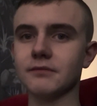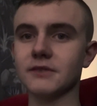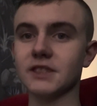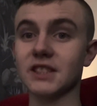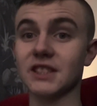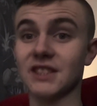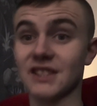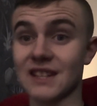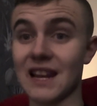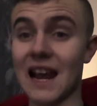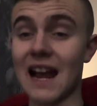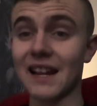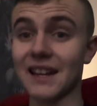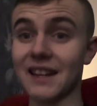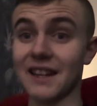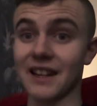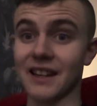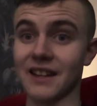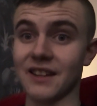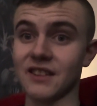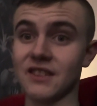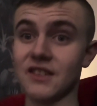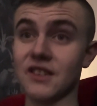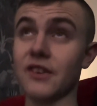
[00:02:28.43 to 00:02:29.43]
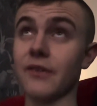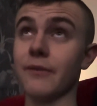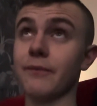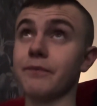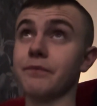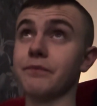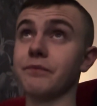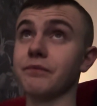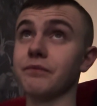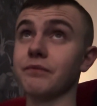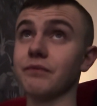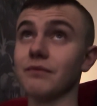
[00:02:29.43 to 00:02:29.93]
standings,
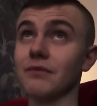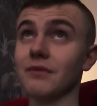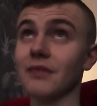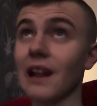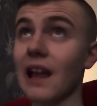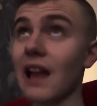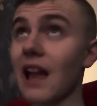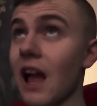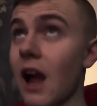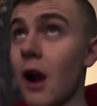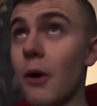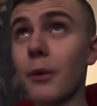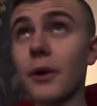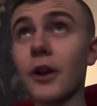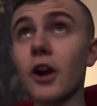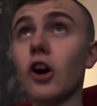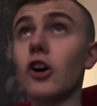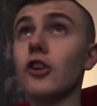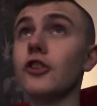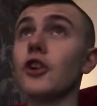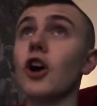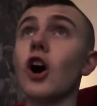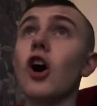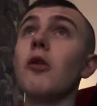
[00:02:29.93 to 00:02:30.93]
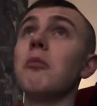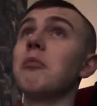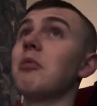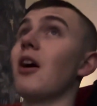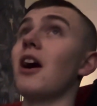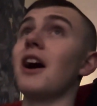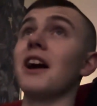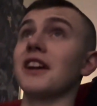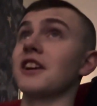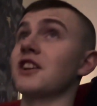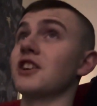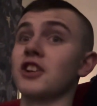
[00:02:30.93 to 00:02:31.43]
and we all know
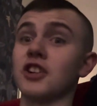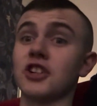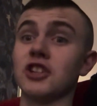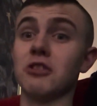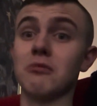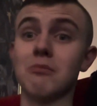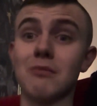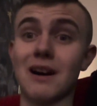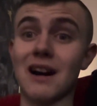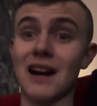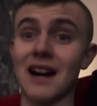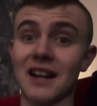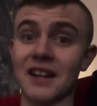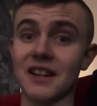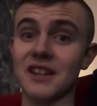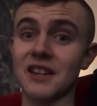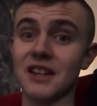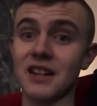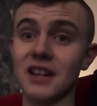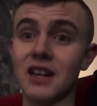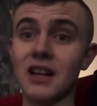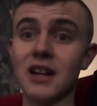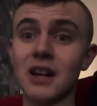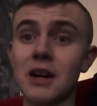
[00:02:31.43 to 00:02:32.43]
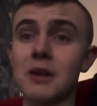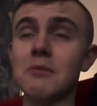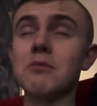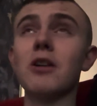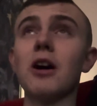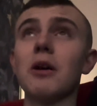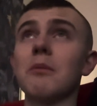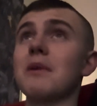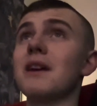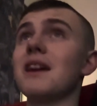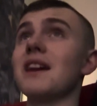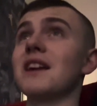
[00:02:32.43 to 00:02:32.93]
Bayern can come back, but
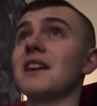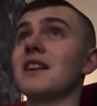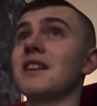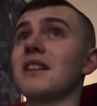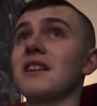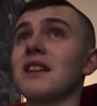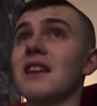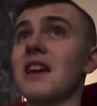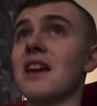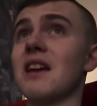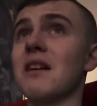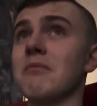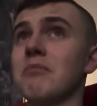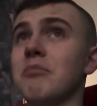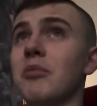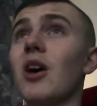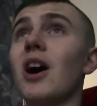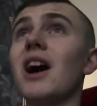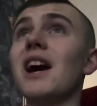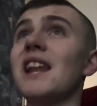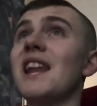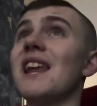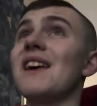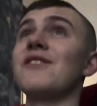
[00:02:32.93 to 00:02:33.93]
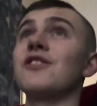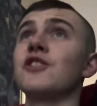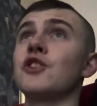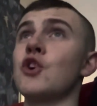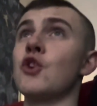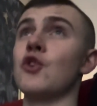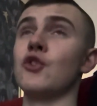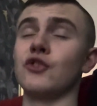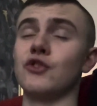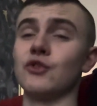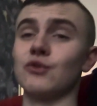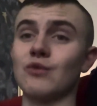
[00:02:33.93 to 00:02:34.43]
I mean, Bayer
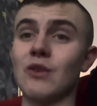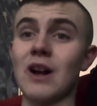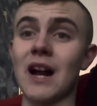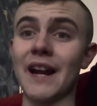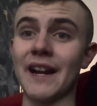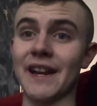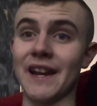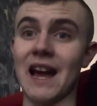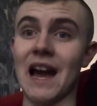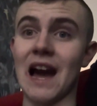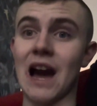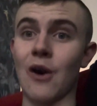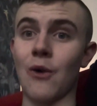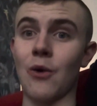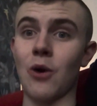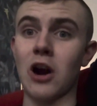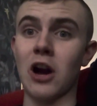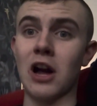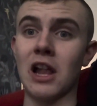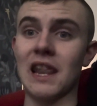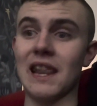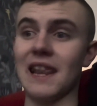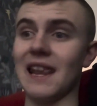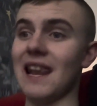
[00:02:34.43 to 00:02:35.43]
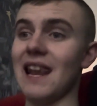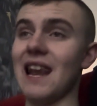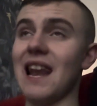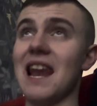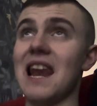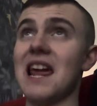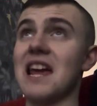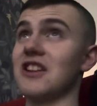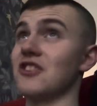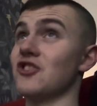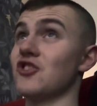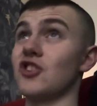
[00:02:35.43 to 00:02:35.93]
Leverkusen right now are
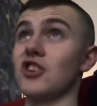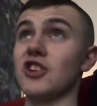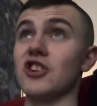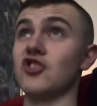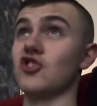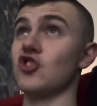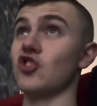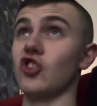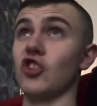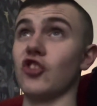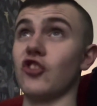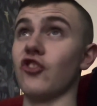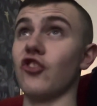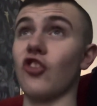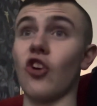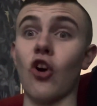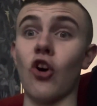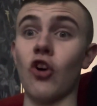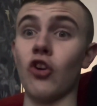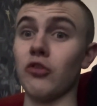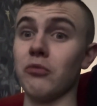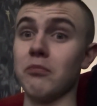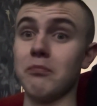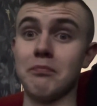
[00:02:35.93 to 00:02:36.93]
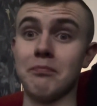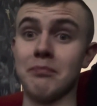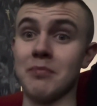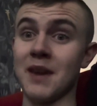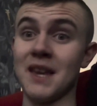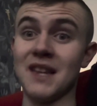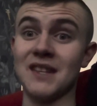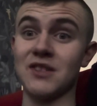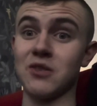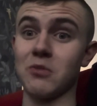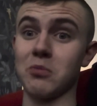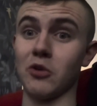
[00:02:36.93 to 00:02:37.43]
literally just
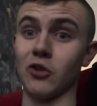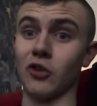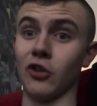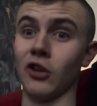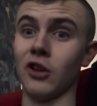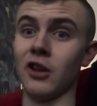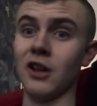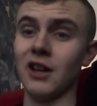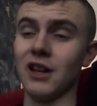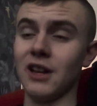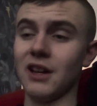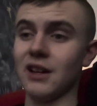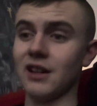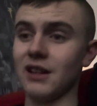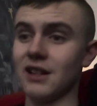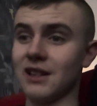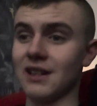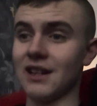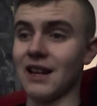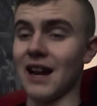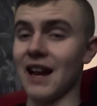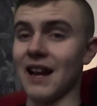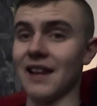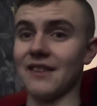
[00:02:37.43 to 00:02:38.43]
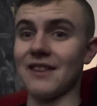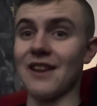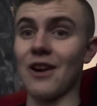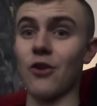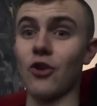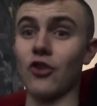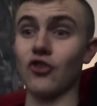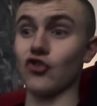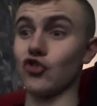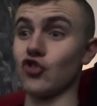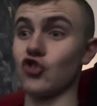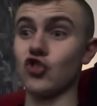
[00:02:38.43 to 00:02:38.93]
unbeatable. Like, they're
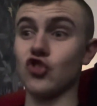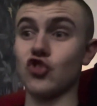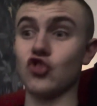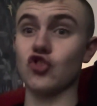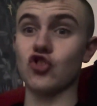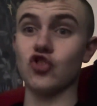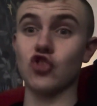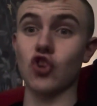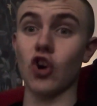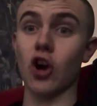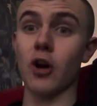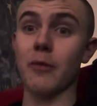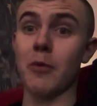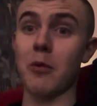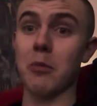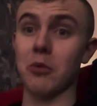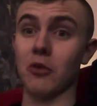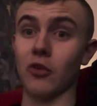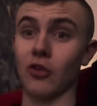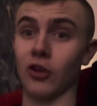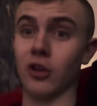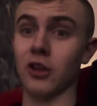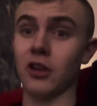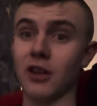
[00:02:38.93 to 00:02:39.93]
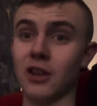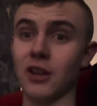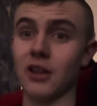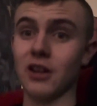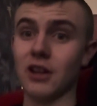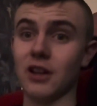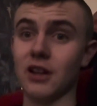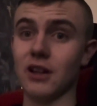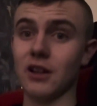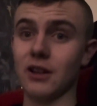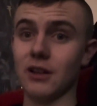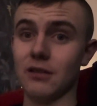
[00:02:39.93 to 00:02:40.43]
unstoppable.
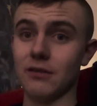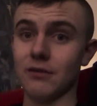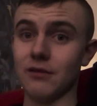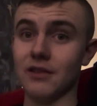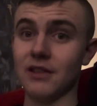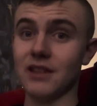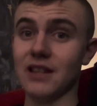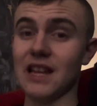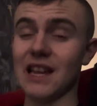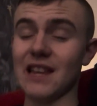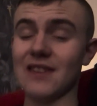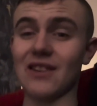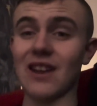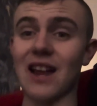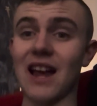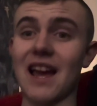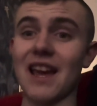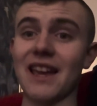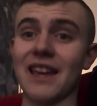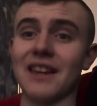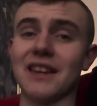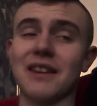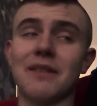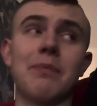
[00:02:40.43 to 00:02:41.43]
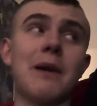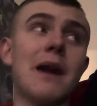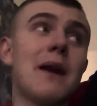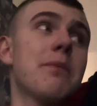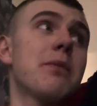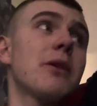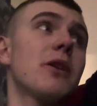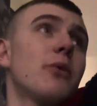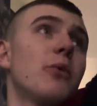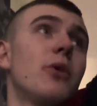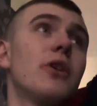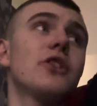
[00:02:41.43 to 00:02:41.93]
It's like
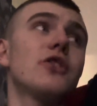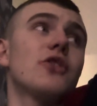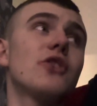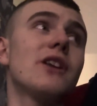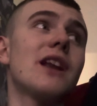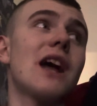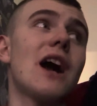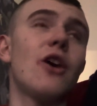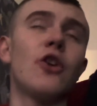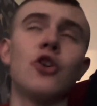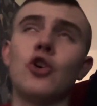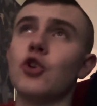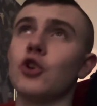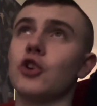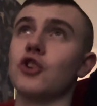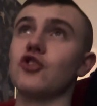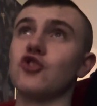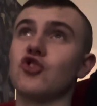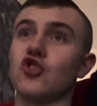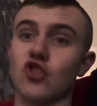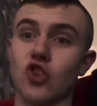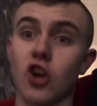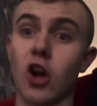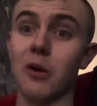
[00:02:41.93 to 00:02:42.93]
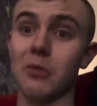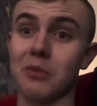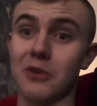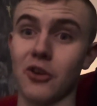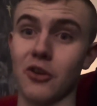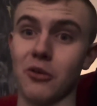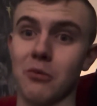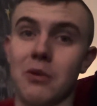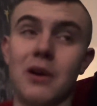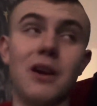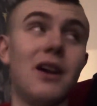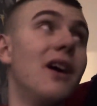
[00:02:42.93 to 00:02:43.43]
people are wondering now who can stop
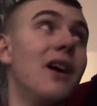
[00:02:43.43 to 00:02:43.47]
them.